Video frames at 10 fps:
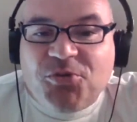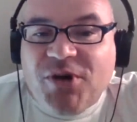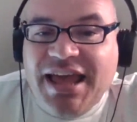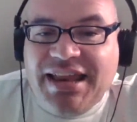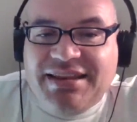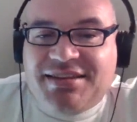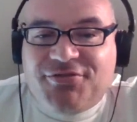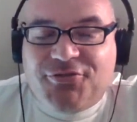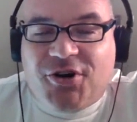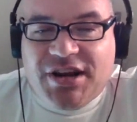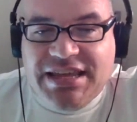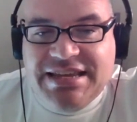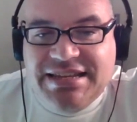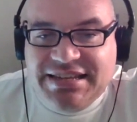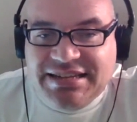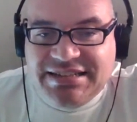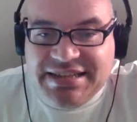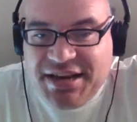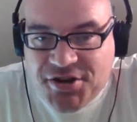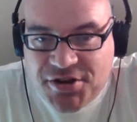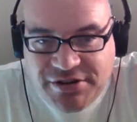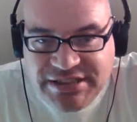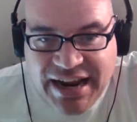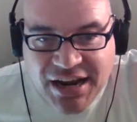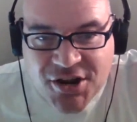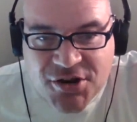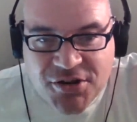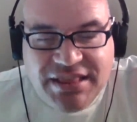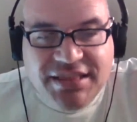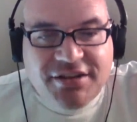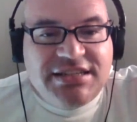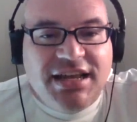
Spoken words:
Reddit for ETC news, and I know that there's